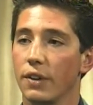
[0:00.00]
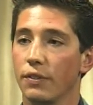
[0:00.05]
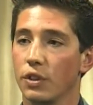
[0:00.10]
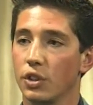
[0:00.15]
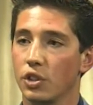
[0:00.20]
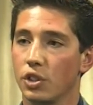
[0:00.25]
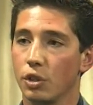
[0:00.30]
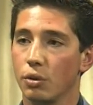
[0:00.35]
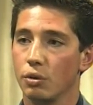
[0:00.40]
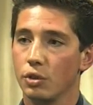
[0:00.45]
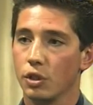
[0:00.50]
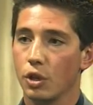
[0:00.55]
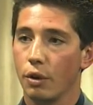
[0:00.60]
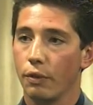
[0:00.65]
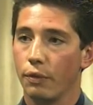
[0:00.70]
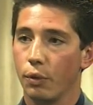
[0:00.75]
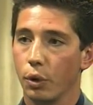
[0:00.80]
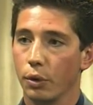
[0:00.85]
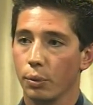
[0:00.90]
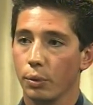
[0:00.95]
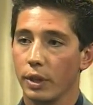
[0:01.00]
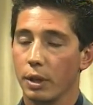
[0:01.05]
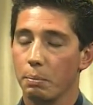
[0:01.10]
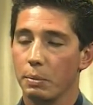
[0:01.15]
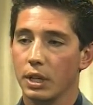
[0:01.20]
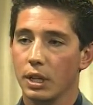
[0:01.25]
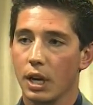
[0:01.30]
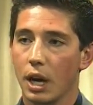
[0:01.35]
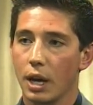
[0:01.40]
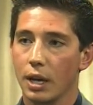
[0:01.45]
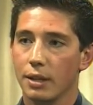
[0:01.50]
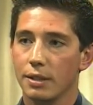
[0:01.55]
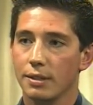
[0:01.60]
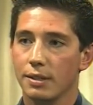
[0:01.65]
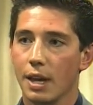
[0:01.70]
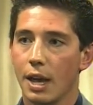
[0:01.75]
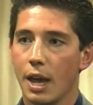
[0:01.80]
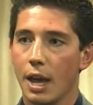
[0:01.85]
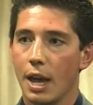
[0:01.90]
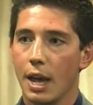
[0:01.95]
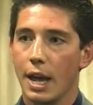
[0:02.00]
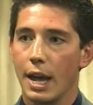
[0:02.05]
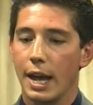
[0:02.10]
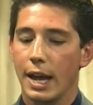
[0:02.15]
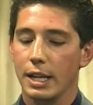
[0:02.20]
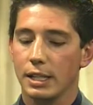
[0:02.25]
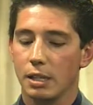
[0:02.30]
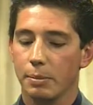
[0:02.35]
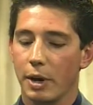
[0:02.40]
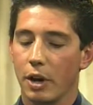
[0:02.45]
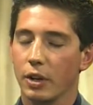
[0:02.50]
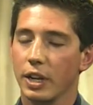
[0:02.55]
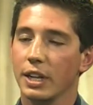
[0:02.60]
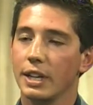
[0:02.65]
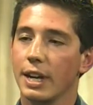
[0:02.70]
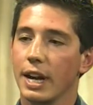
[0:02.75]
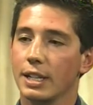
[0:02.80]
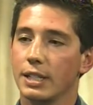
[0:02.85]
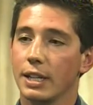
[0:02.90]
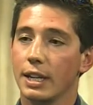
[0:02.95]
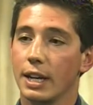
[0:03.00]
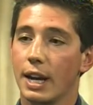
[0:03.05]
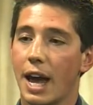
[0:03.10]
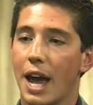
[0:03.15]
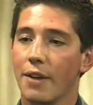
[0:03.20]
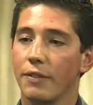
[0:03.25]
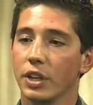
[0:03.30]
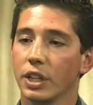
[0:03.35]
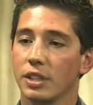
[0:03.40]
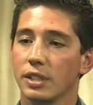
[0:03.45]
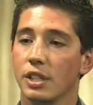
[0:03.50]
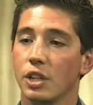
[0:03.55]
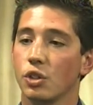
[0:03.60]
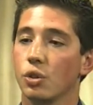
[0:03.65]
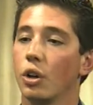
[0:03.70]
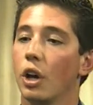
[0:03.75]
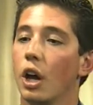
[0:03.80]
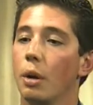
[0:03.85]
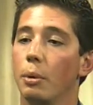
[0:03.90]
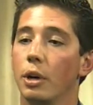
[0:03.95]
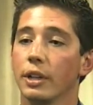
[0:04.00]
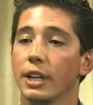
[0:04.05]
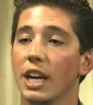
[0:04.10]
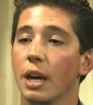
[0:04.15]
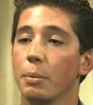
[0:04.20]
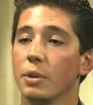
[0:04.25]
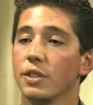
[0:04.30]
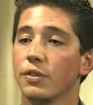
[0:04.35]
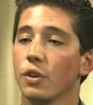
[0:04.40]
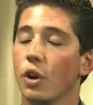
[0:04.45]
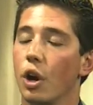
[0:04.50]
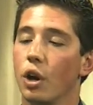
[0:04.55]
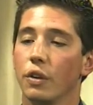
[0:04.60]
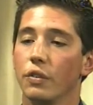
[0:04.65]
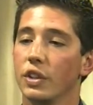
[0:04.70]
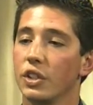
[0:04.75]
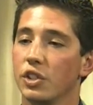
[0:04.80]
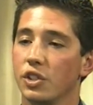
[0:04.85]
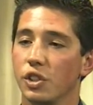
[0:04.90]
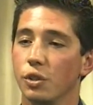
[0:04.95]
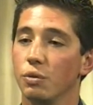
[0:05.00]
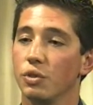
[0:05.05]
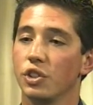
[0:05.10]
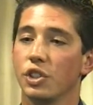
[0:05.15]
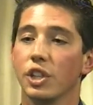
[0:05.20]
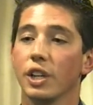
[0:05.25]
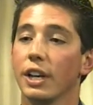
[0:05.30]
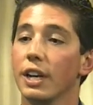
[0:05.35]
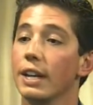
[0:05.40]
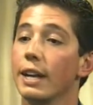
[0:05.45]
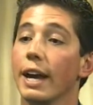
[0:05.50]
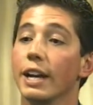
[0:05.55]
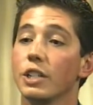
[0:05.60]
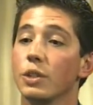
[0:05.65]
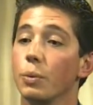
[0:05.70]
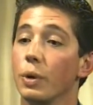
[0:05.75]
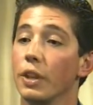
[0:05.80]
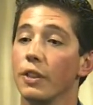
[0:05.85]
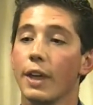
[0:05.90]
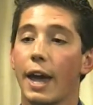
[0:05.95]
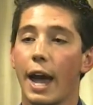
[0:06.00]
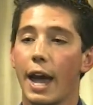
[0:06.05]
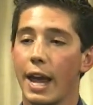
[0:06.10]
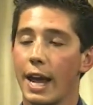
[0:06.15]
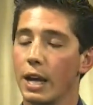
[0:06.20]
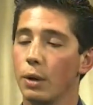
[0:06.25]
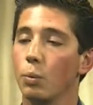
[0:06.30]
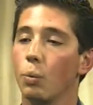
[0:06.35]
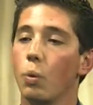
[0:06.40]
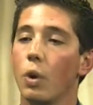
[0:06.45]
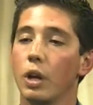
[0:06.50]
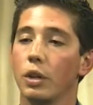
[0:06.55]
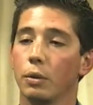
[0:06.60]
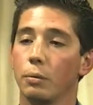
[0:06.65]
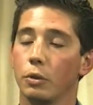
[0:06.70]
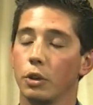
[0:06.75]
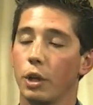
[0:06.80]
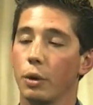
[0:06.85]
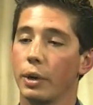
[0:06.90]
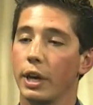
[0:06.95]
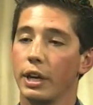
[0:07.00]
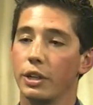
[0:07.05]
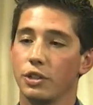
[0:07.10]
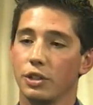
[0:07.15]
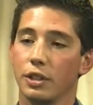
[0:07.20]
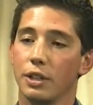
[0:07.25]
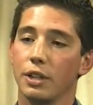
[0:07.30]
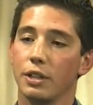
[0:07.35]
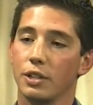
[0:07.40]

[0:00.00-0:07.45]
if the students go forth with it because it's about connecting and having a central hub on campus for all these students to connect with in one location.